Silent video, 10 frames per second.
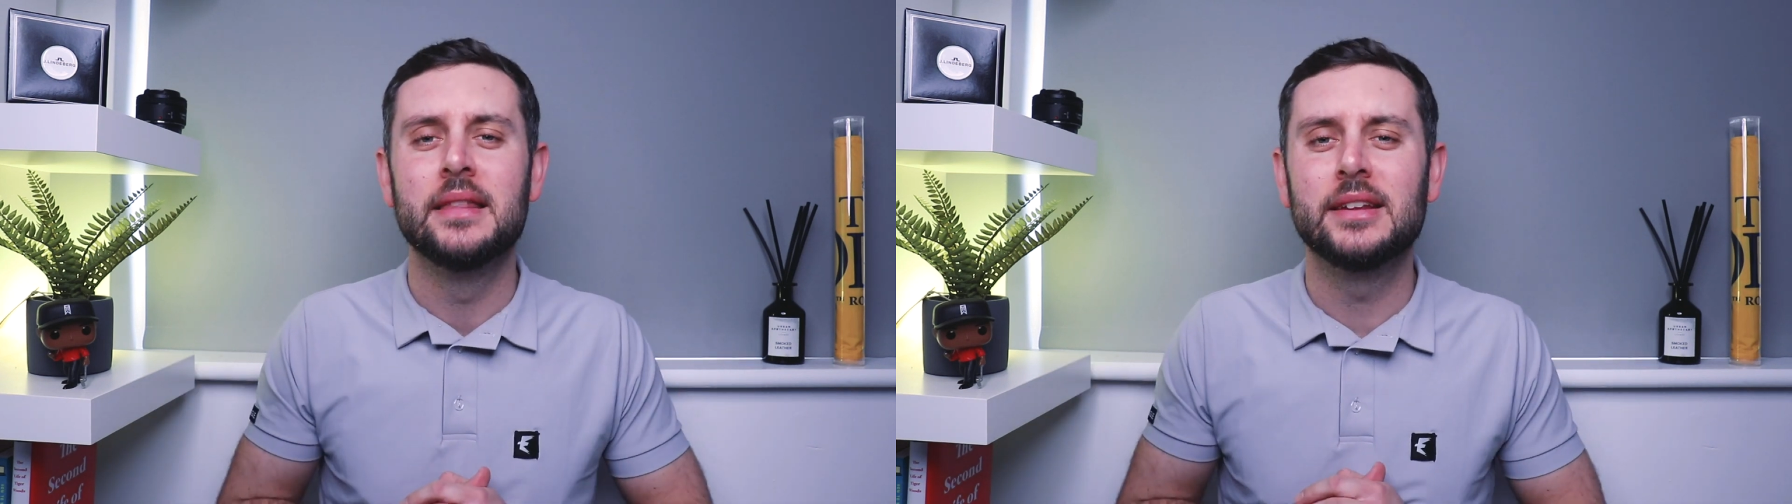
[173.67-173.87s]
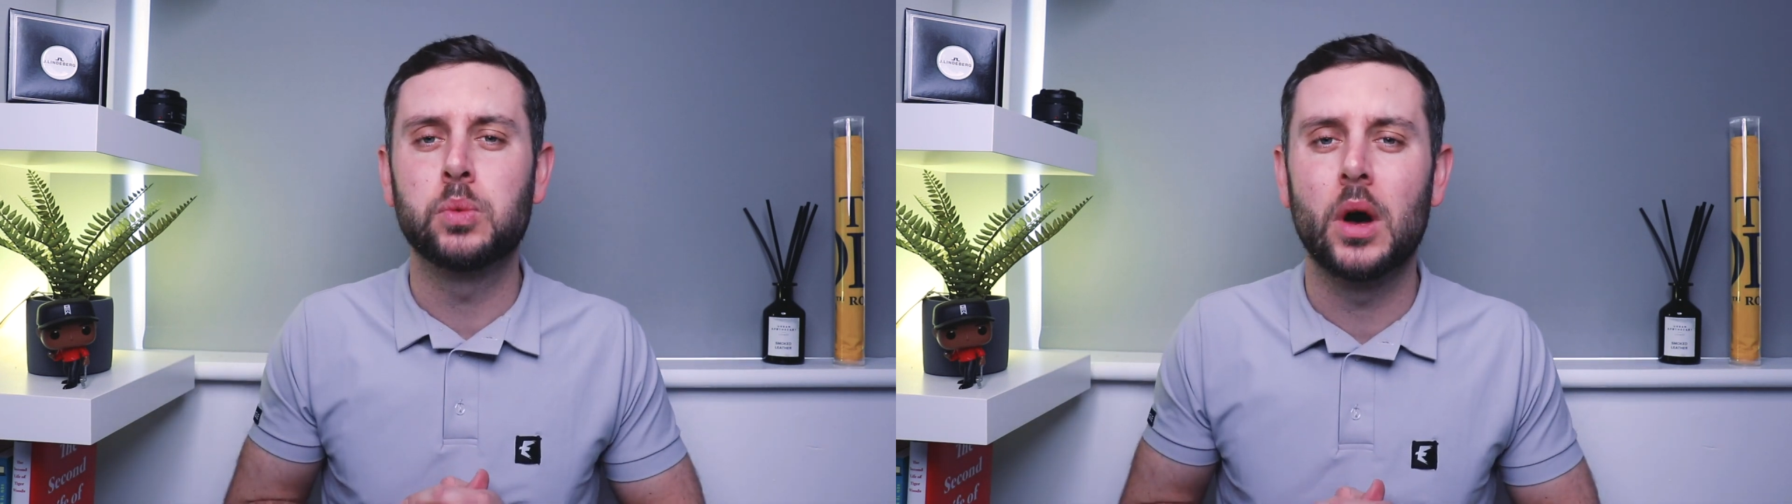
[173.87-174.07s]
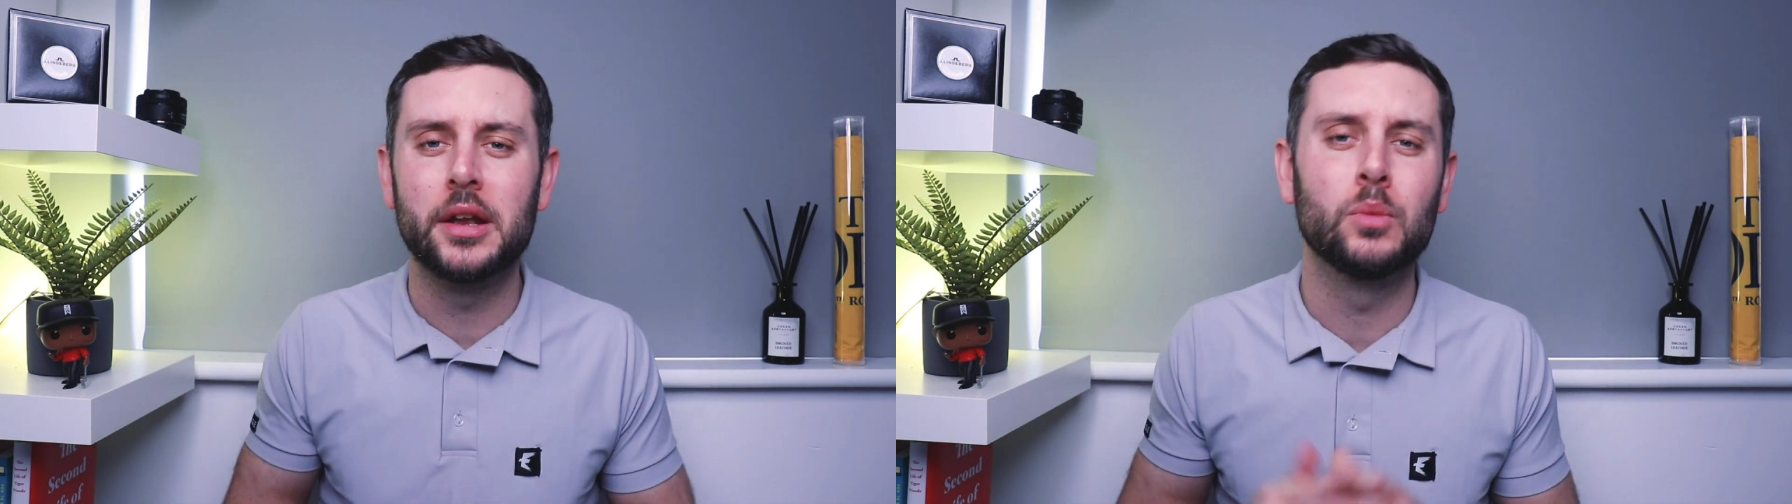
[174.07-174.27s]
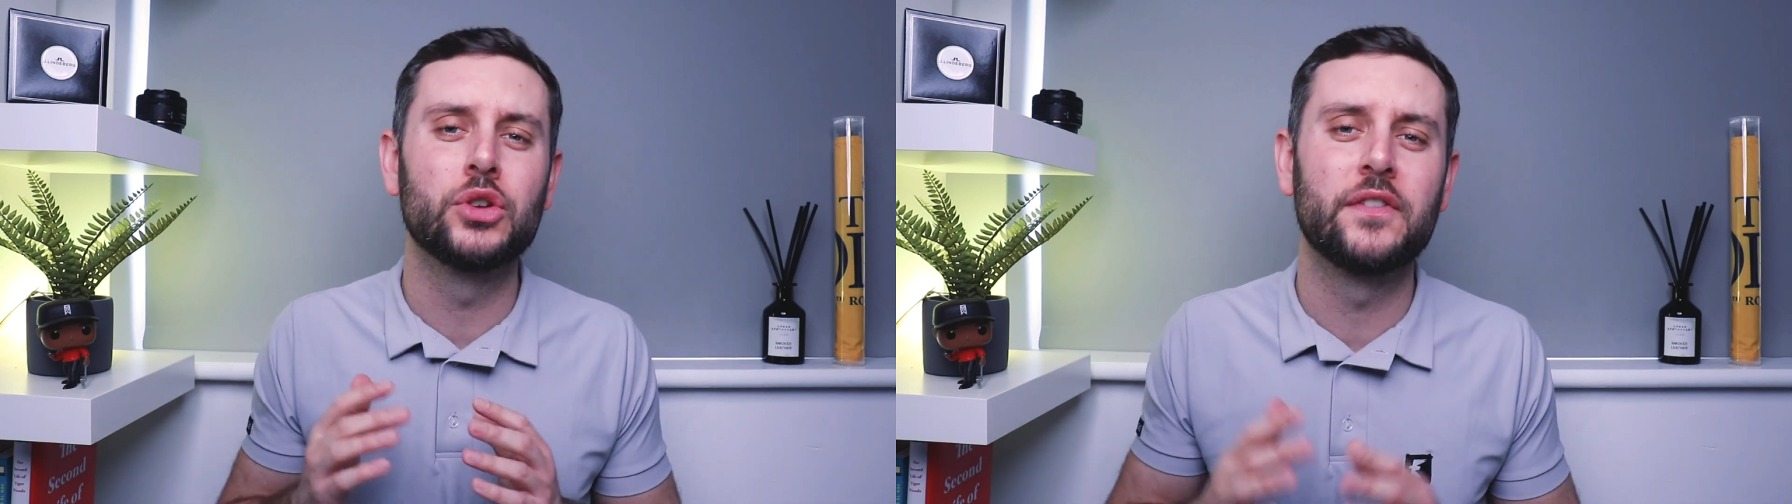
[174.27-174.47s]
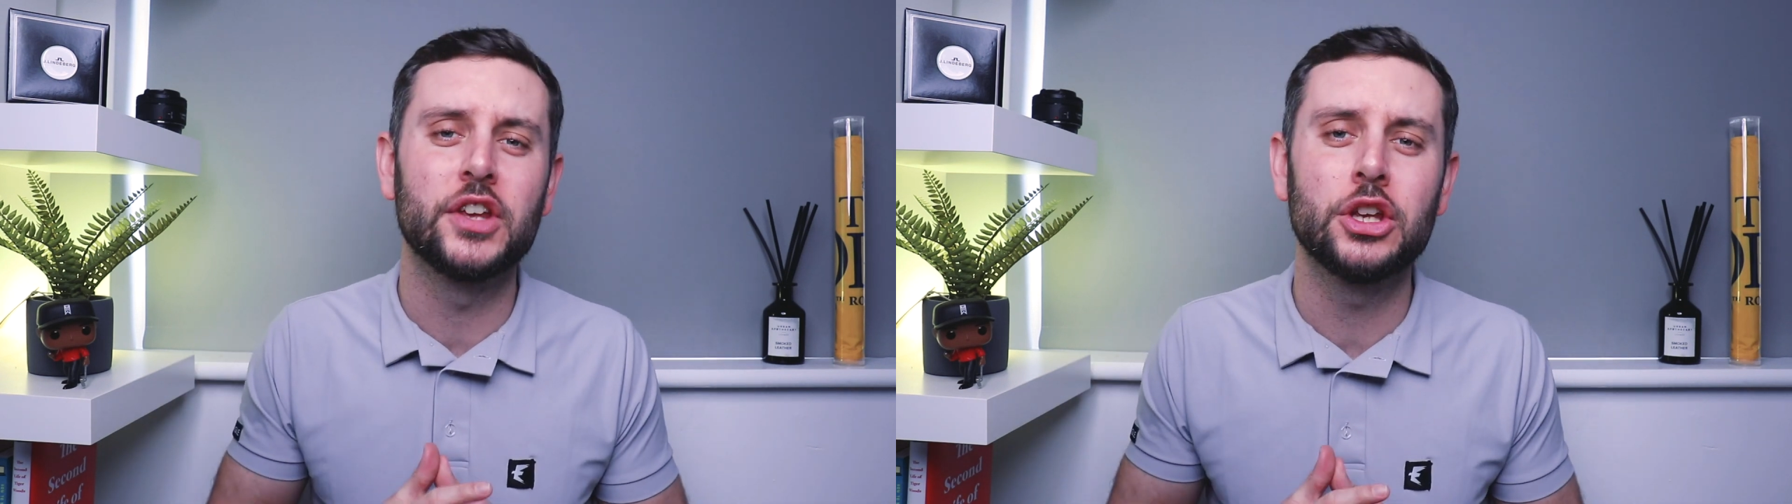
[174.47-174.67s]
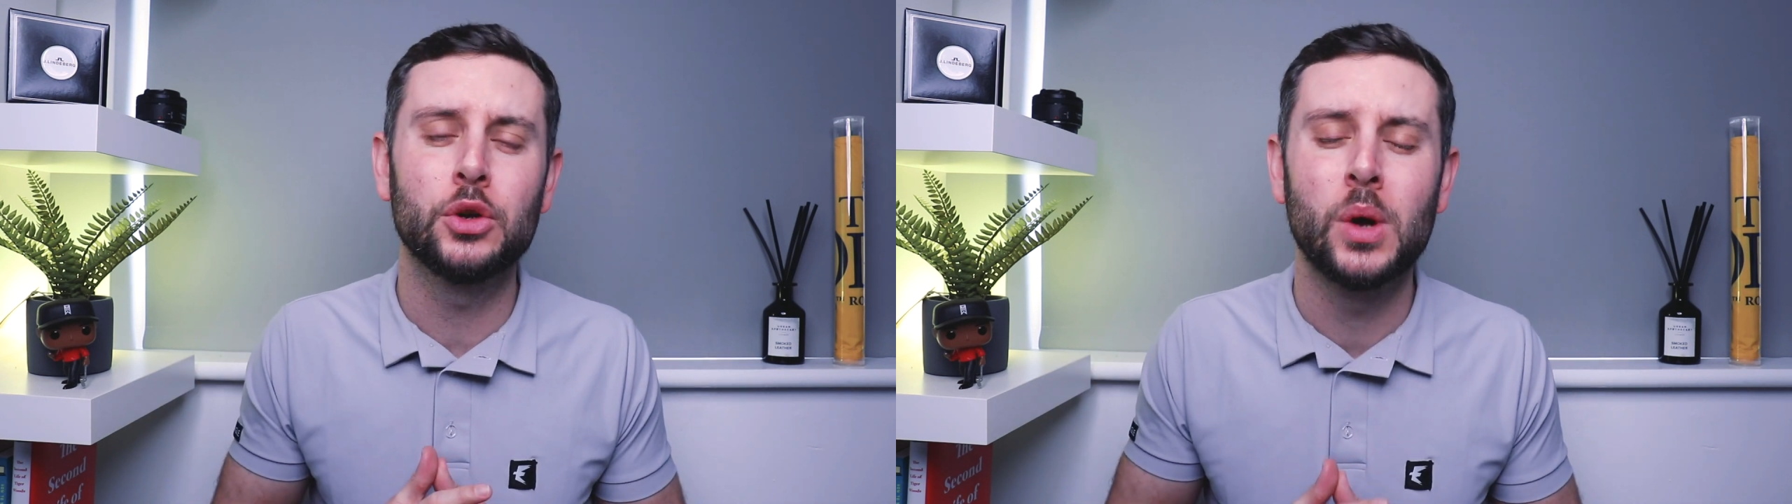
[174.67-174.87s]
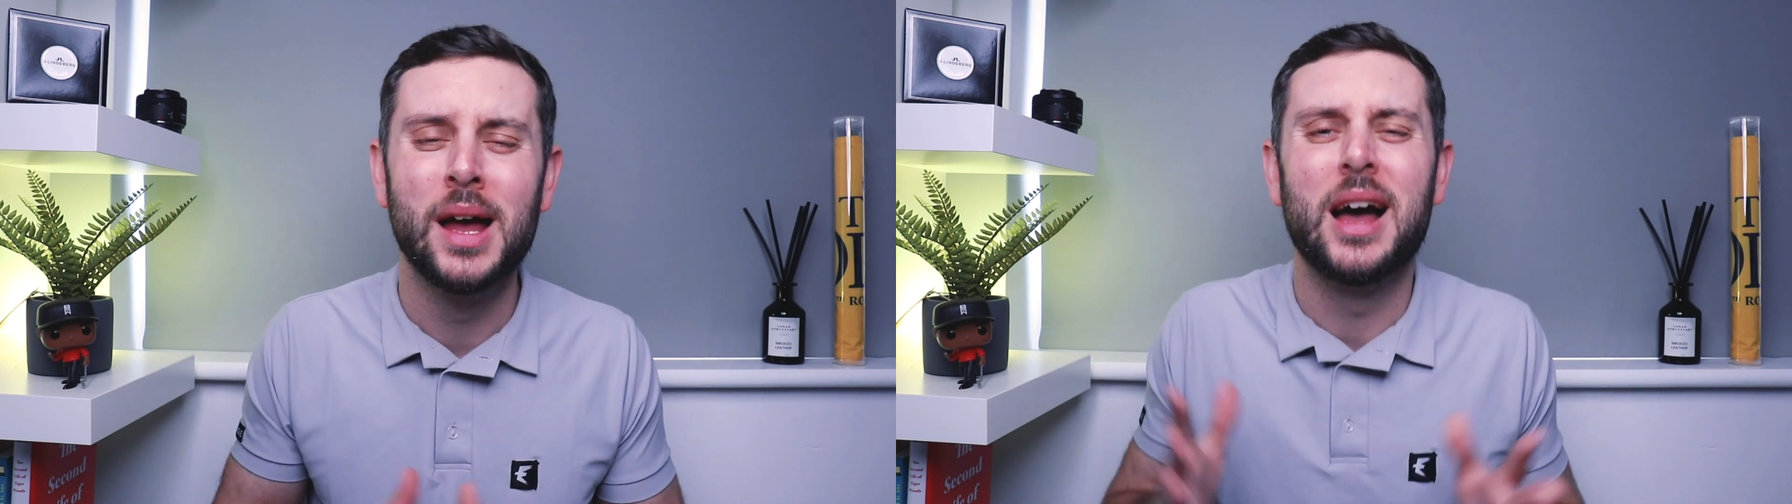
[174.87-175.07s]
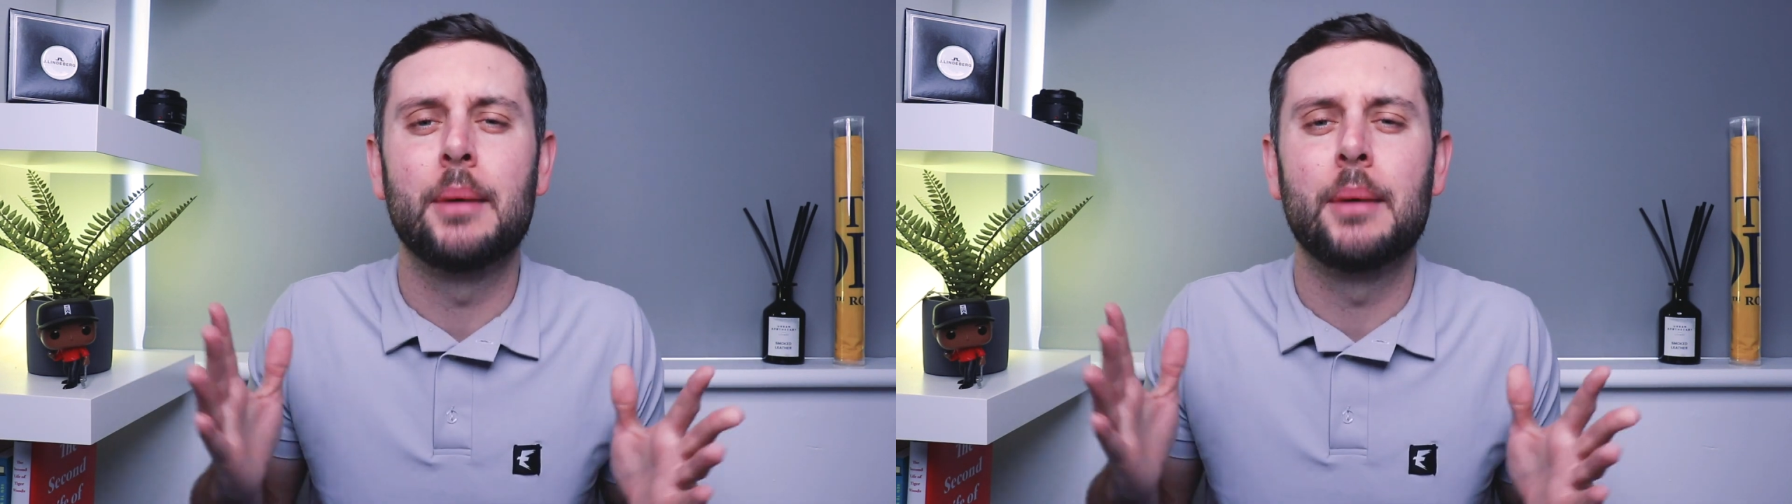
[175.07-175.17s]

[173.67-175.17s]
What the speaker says: this one was for you.